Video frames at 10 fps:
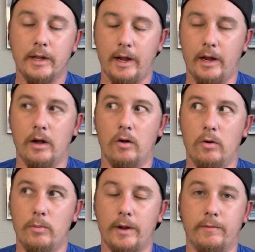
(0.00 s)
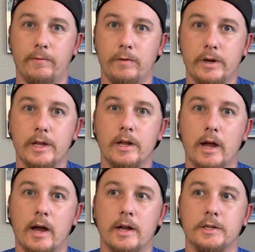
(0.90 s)
and oh my freaking
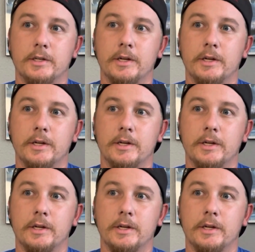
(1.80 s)
gosh.